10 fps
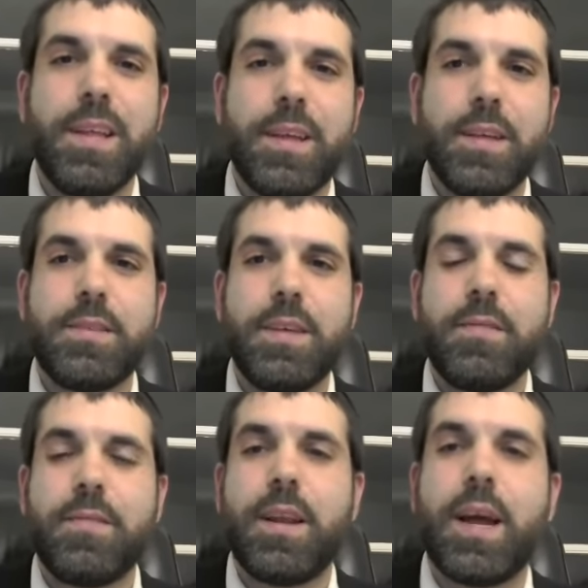that
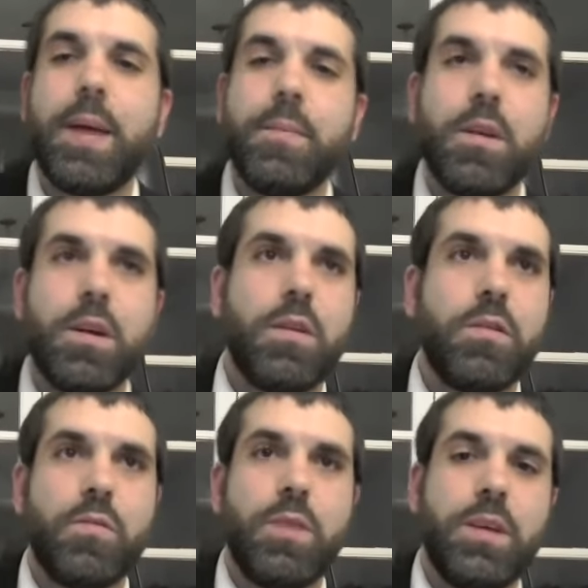says that I'm going to go
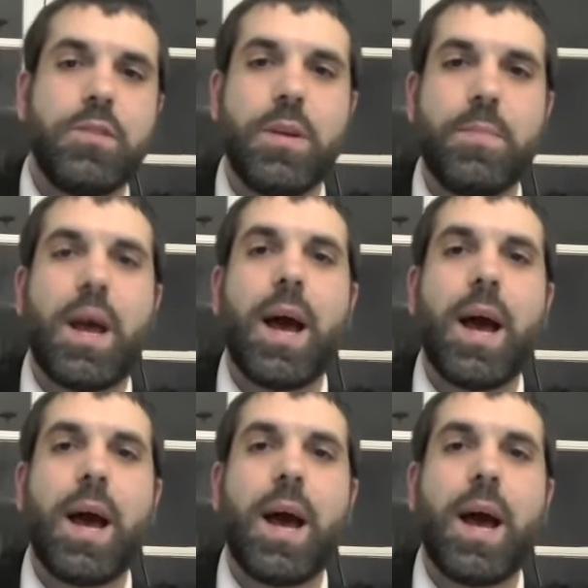through Egypt,